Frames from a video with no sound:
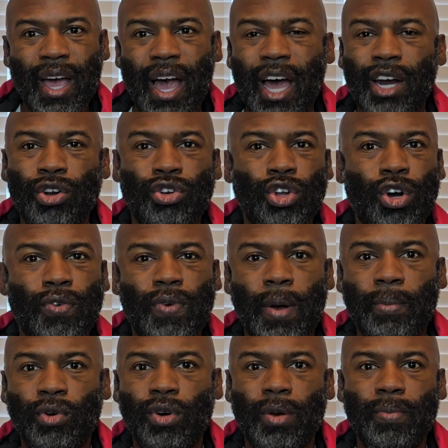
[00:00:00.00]
I don't know if
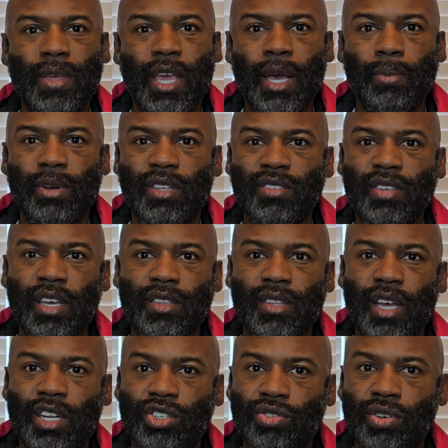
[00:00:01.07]
I'm going to be able to take
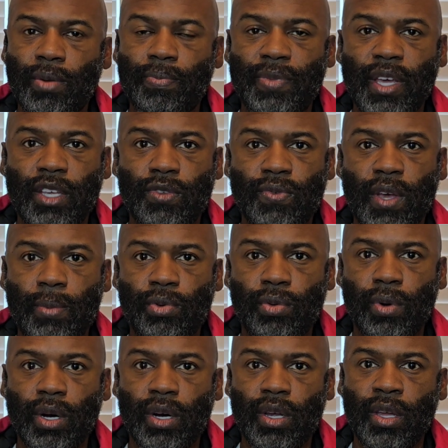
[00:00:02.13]
that trip next
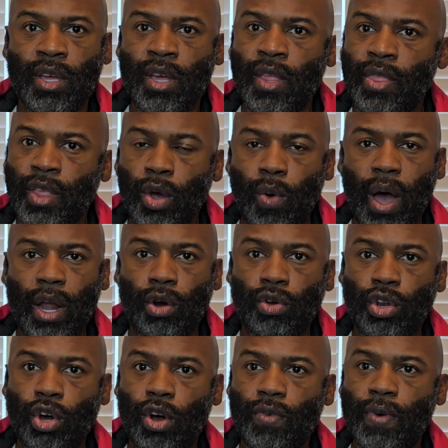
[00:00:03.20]
February. Or I
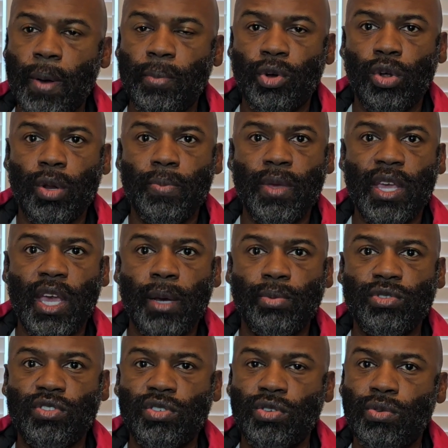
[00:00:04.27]
don't know if I'm going to be
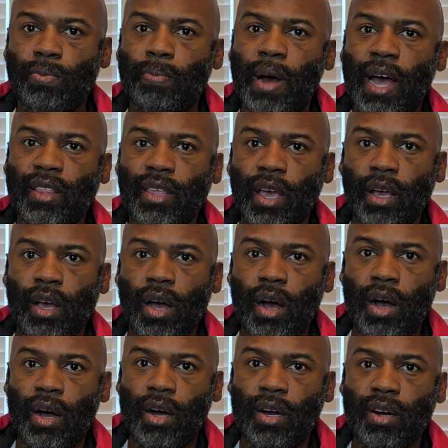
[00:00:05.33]
able to buy that
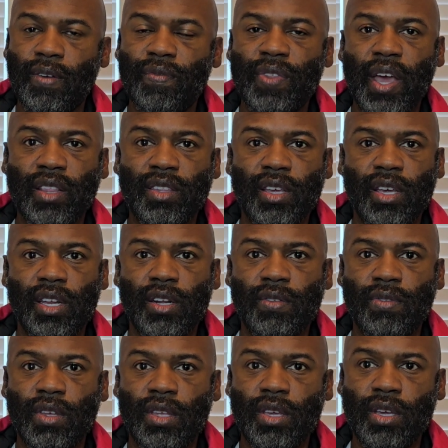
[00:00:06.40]
car at the end
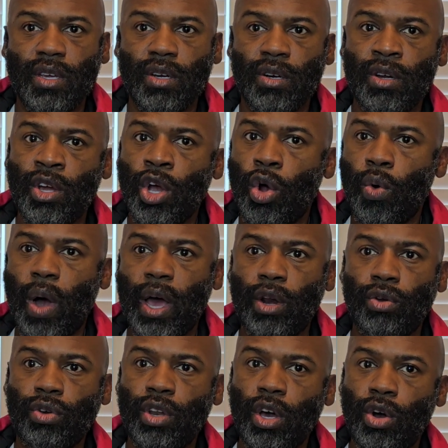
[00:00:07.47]
of the year. Or I
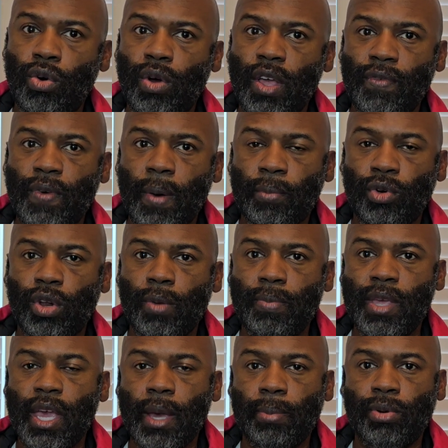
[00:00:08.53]
don't know if I'm going to
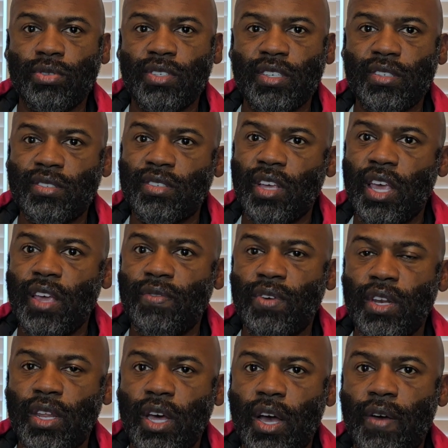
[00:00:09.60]
be able to save
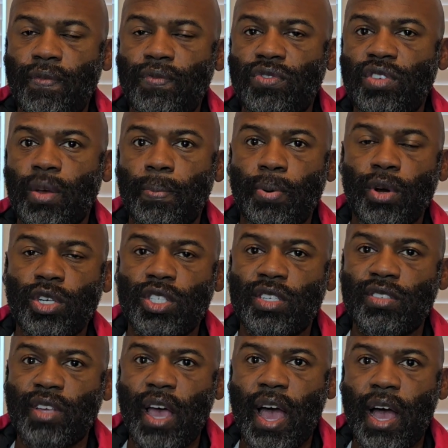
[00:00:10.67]
enough to
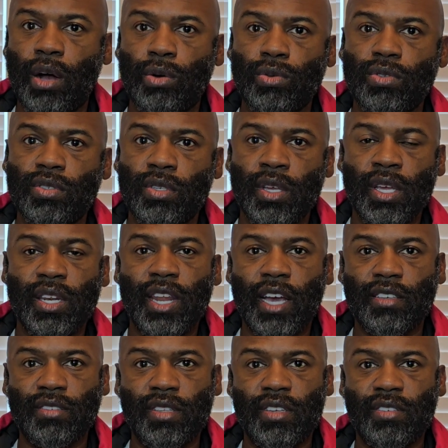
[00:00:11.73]
purchase a house
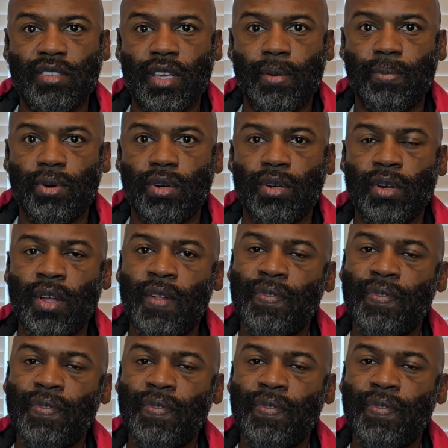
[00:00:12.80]
next December.